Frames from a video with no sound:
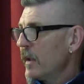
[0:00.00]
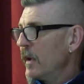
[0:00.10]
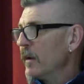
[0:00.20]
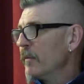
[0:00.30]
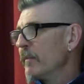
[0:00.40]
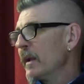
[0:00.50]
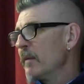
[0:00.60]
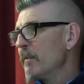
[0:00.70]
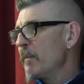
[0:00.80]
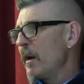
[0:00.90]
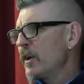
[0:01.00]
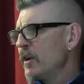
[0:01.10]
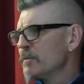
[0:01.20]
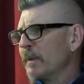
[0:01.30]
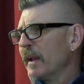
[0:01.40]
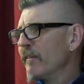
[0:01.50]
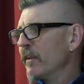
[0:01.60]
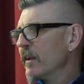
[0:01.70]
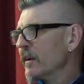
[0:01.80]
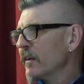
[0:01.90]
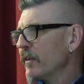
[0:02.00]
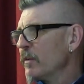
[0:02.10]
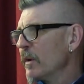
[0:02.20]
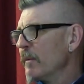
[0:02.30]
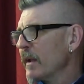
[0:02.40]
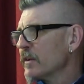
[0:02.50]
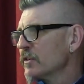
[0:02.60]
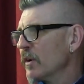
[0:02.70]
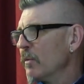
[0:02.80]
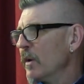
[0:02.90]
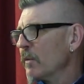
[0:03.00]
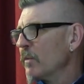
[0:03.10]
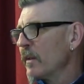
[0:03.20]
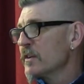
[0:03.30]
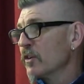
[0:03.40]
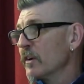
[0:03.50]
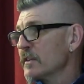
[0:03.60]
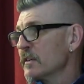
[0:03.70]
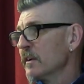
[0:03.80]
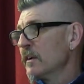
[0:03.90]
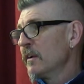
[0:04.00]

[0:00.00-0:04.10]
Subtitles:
And I'm a huge believer that if you want to make strong work, one of the strongest